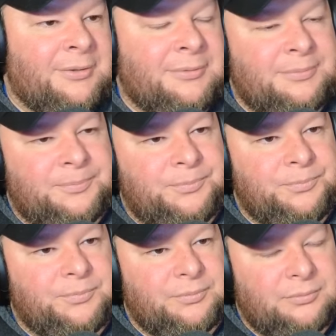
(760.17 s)

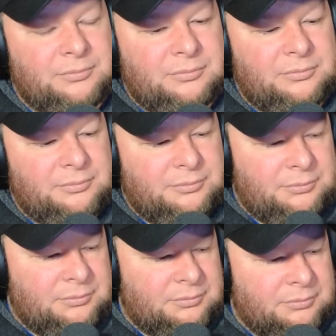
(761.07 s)

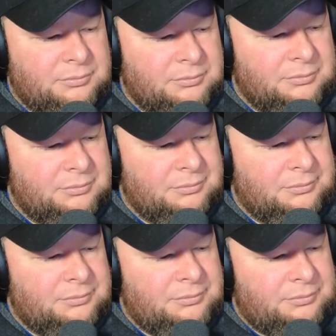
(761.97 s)

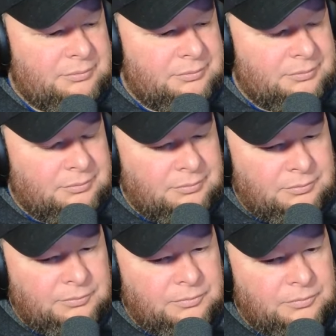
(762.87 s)

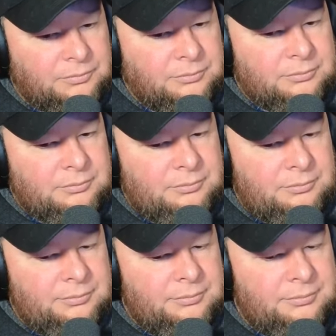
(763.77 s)

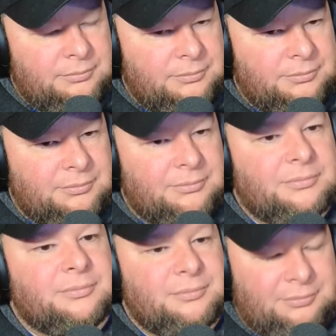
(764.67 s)

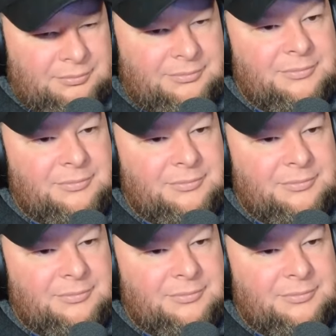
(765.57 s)
No words are spoken by the person on screen.